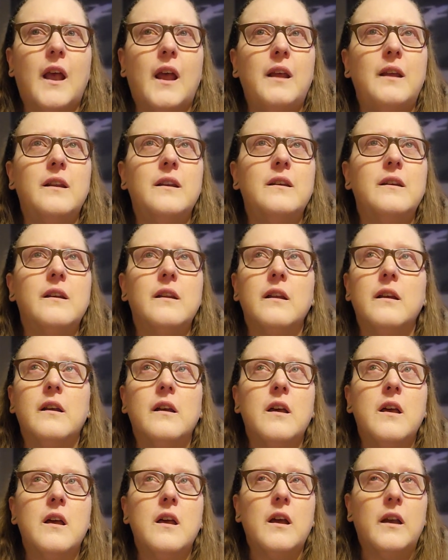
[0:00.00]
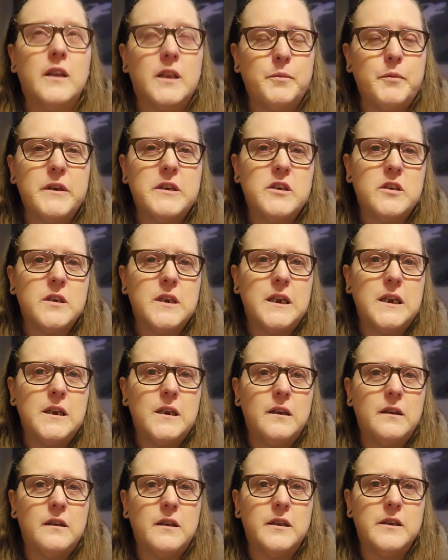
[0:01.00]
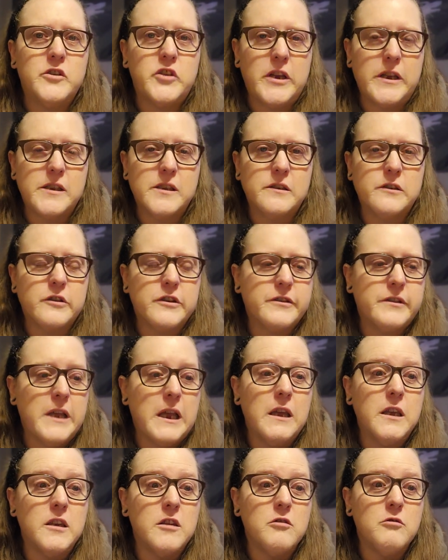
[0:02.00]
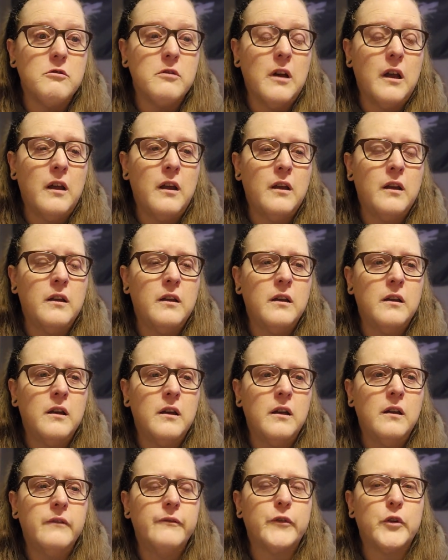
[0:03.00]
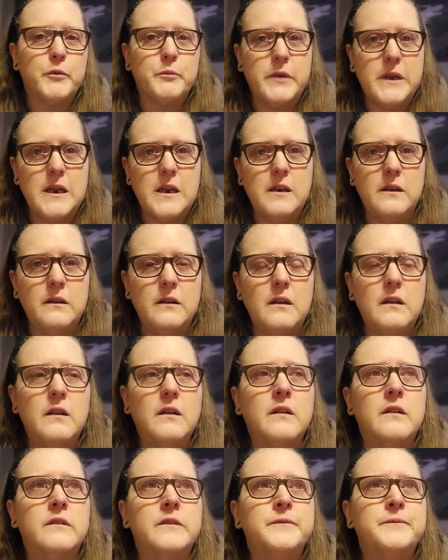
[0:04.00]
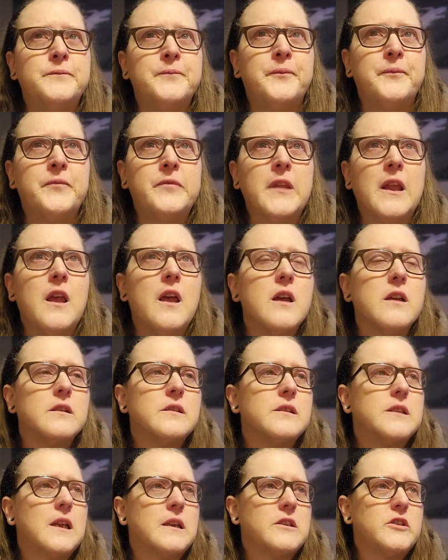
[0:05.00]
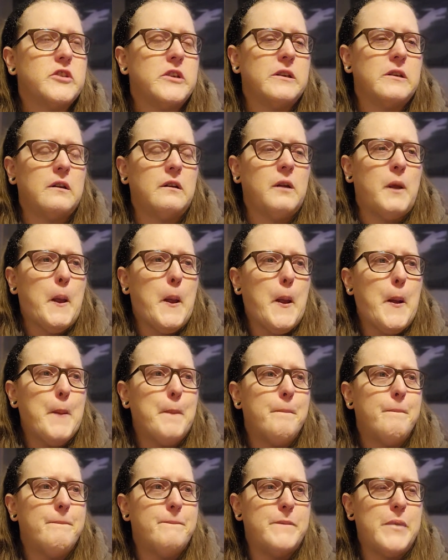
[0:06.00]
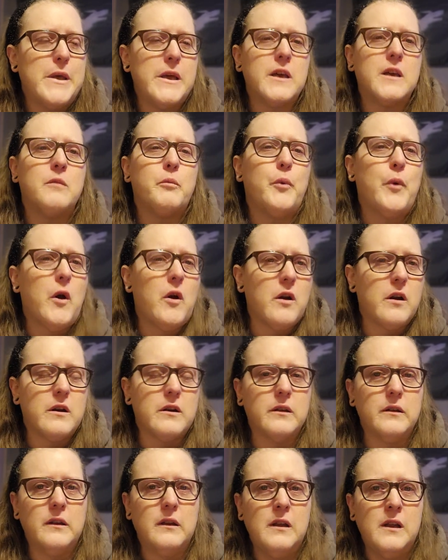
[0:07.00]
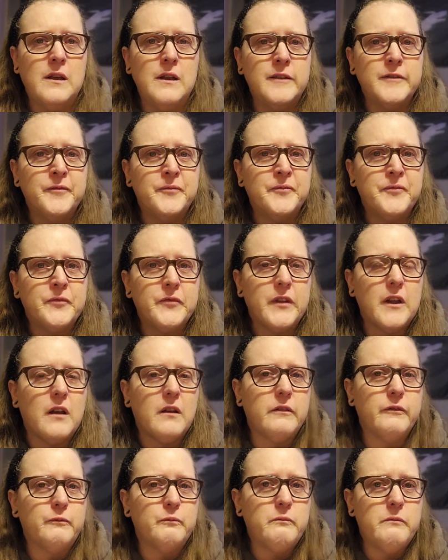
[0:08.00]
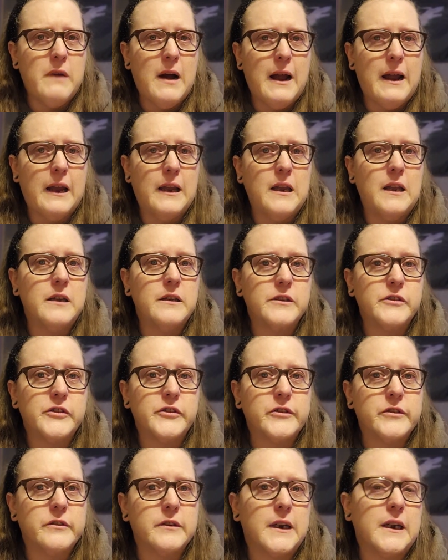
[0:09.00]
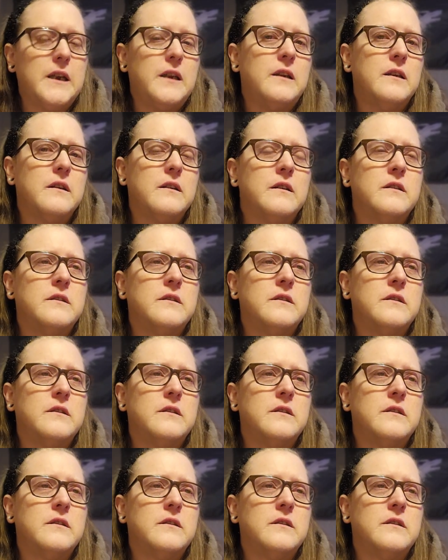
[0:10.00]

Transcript: and especially to Chester, thank you for being such a big part of my history.